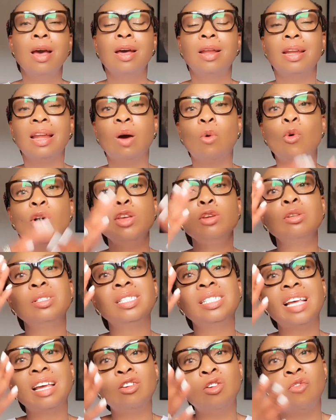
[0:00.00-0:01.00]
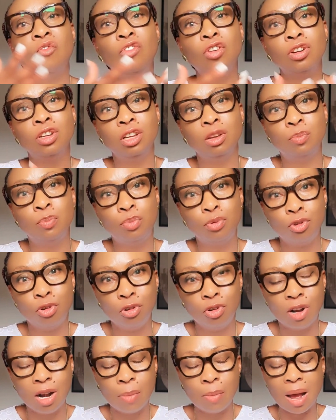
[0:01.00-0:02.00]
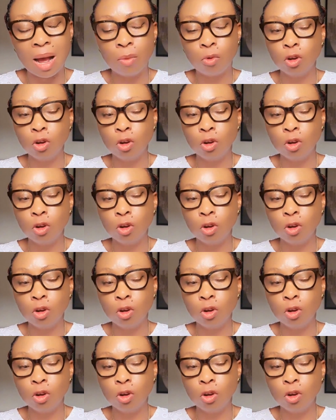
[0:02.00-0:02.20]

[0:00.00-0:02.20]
Now, when you sign up for the program, I'm going